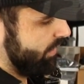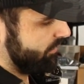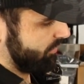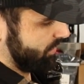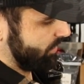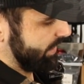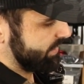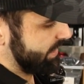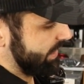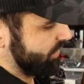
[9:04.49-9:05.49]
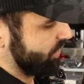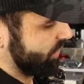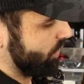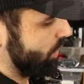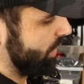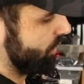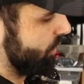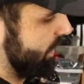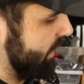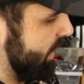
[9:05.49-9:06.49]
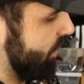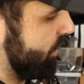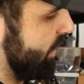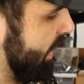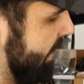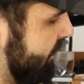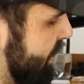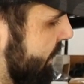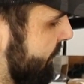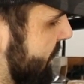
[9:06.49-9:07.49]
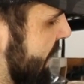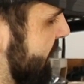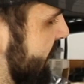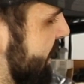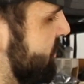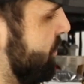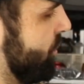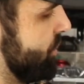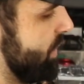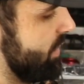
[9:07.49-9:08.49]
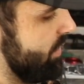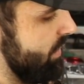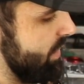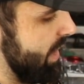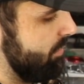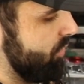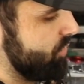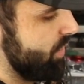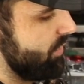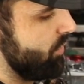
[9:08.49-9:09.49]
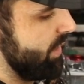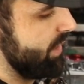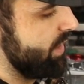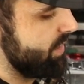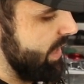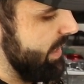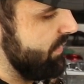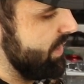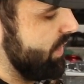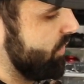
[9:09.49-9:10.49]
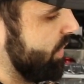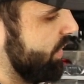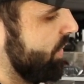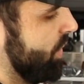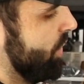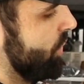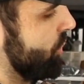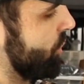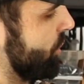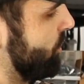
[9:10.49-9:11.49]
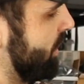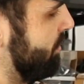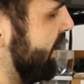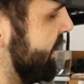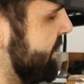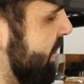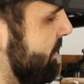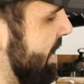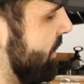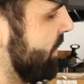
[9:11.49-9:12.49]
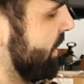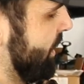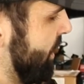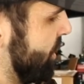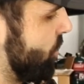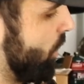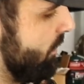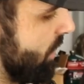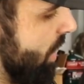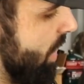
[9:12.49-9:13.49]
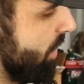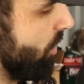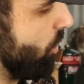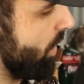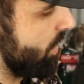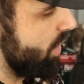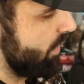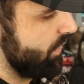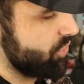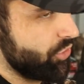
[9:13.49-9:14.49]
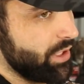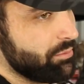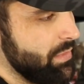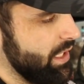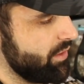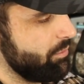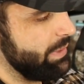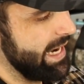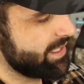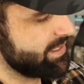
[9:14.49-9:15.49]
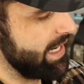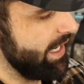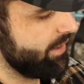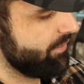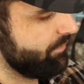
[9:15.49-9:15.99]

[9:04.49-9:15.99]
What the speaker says: From the right side, you're going to go underneath the ear on the left. And this Prusik, the top Prusik, the one that doesn't have the tinder in it, you're going to want to place it about 12 o'clock or 1 o'clock on the tree, meaning on the back side.